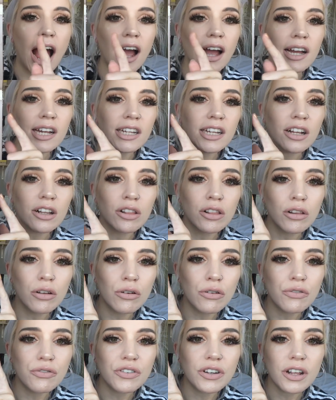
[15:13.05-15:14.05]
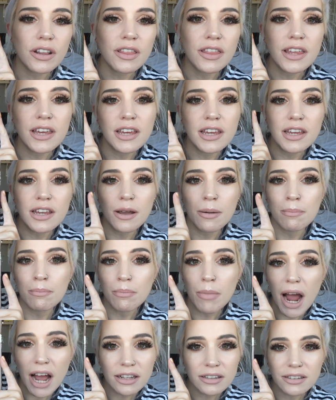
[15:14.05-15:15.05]
I loved the
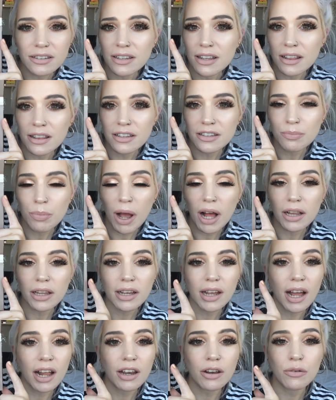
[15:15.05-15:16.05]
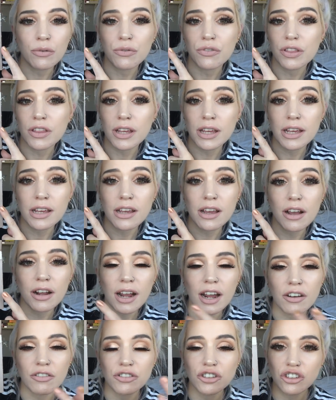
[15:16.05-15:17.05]
mattes in this palette. I love the
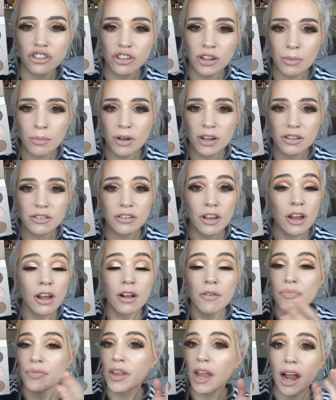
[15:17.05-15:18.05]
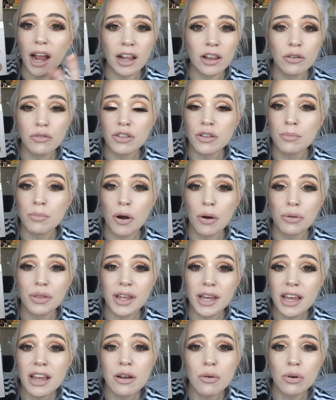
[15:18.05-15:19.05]
kind of shimmers. I love them both
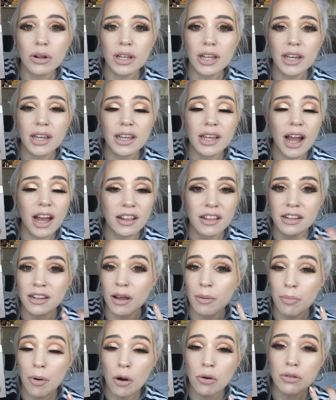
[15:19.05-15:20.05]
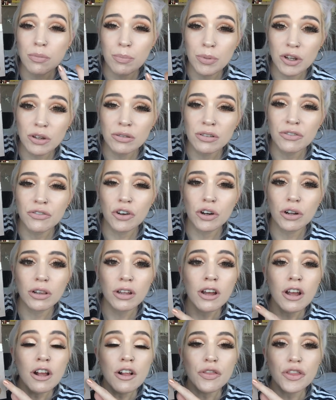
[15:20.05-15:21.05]
equally. I think they're both
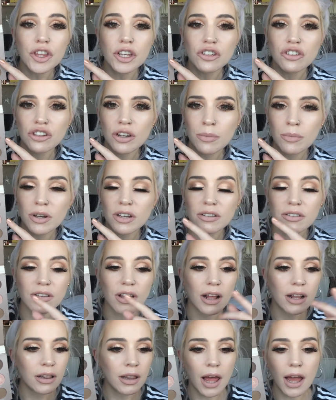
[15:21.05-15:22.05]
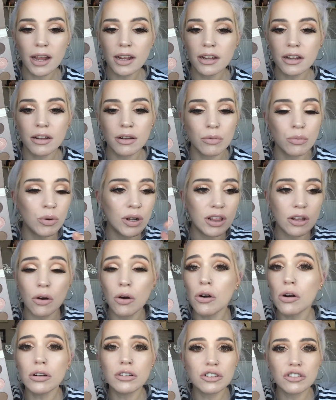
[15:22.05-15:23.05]
beautiful. The shimmers, like with
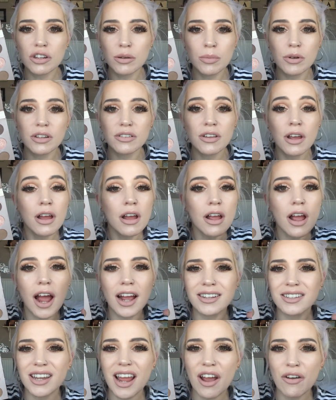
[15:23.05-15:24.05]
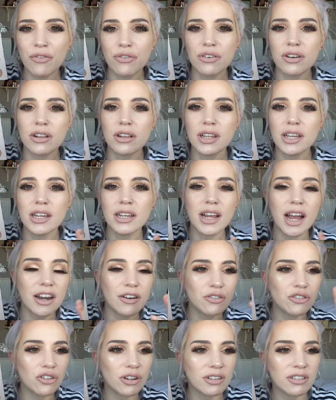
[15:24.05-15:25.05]
all shimmers, are definitely
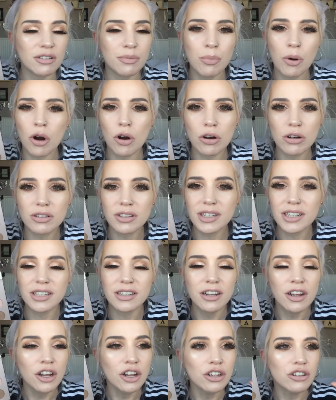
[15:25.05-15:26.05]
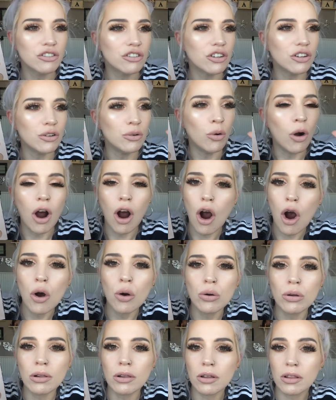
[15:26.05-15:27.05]
kind of transported to a
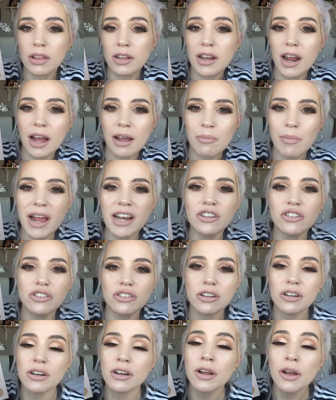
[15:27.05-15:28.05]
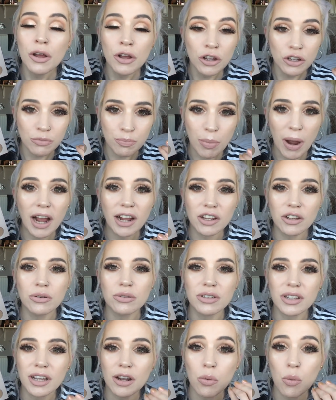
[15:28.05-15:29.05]
whole other dimension by
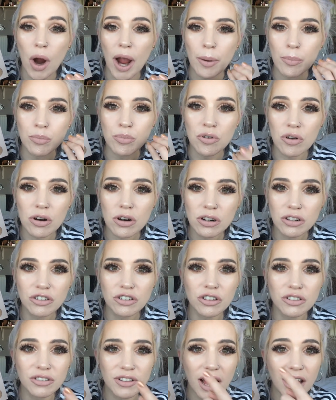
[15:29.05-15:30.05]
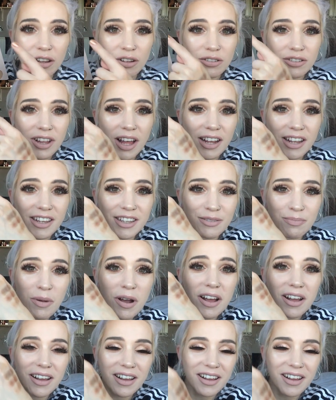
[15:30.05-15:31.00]
using a wet brush. That looks like it's...